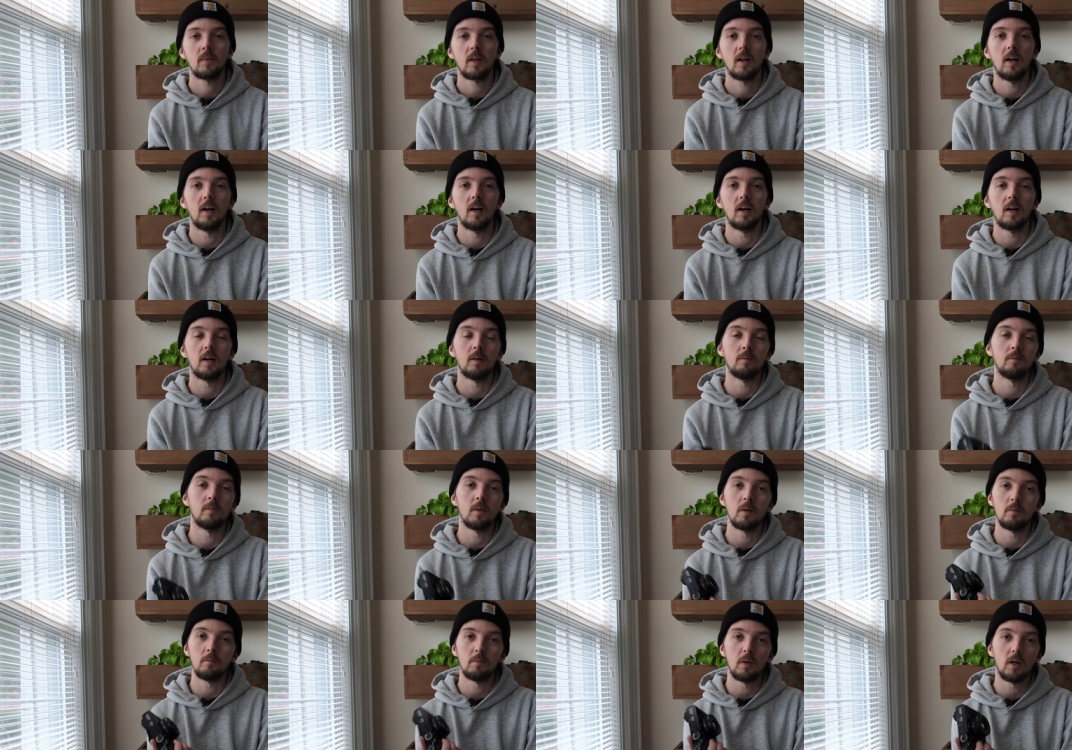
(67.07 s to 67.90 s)

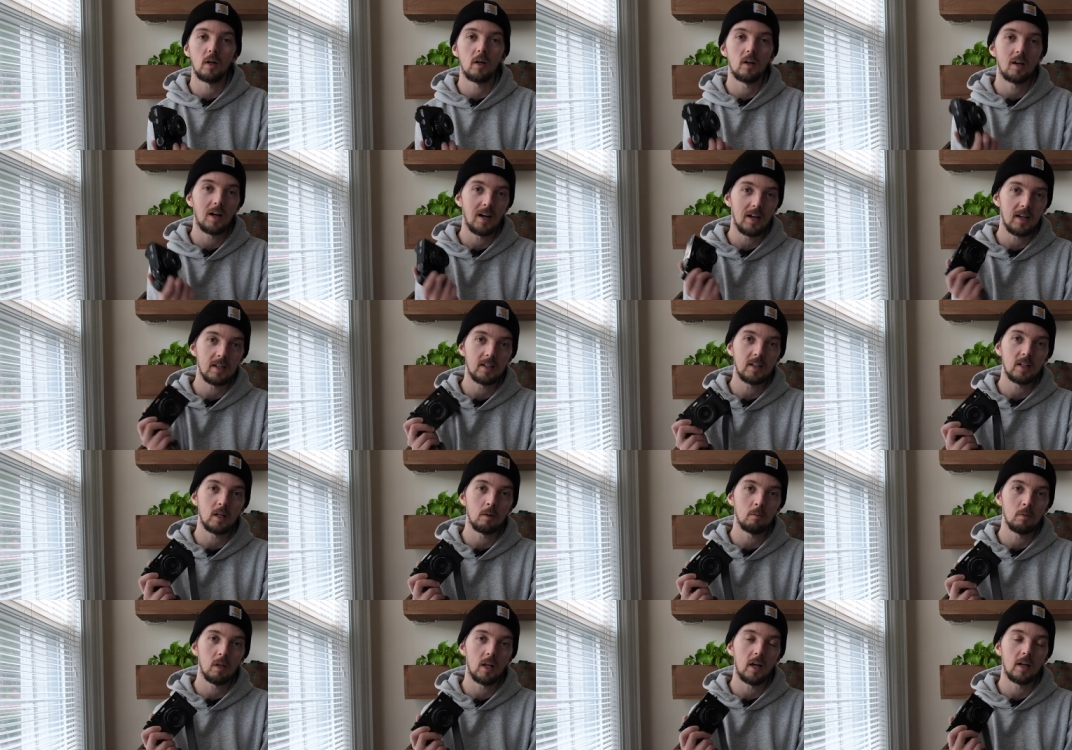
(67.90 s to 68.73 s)
um, but I ended
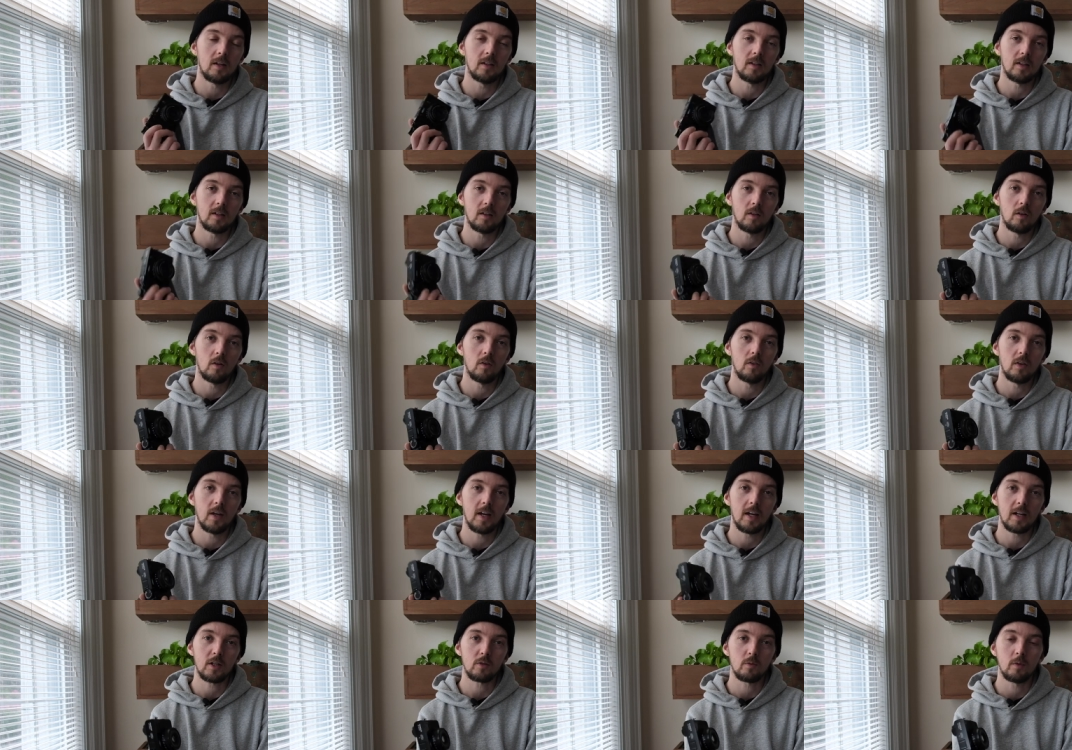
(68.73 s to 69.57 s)
up landing on
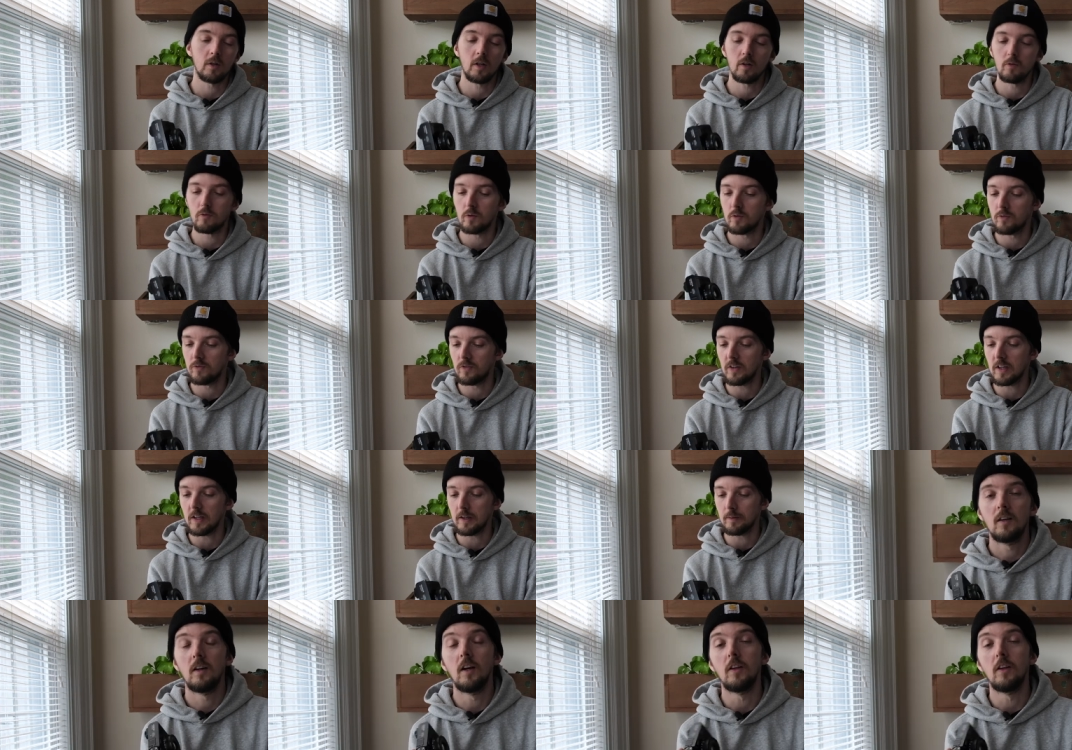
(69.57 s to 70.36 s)
the X one hundred V.